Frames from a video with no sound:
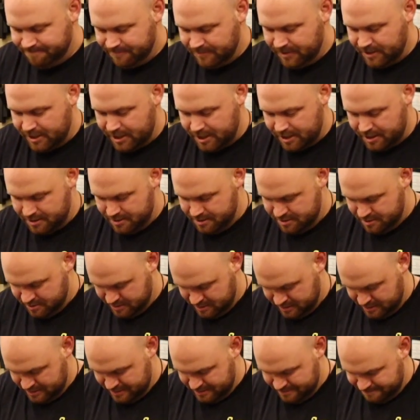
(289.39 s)
Yeah.
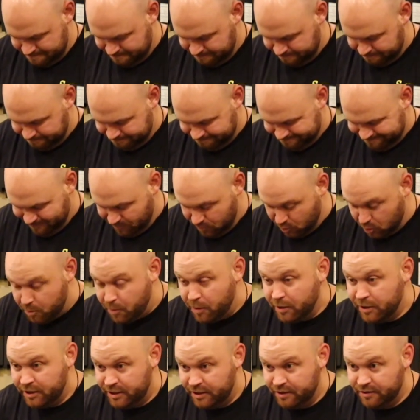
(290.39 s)

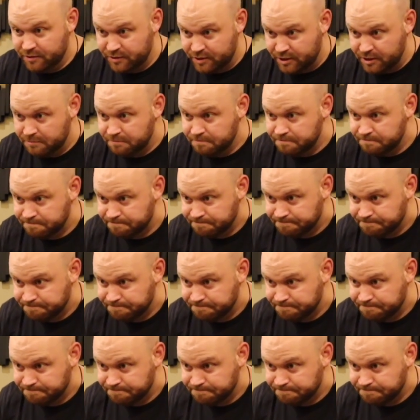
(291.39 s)
Put needles in them.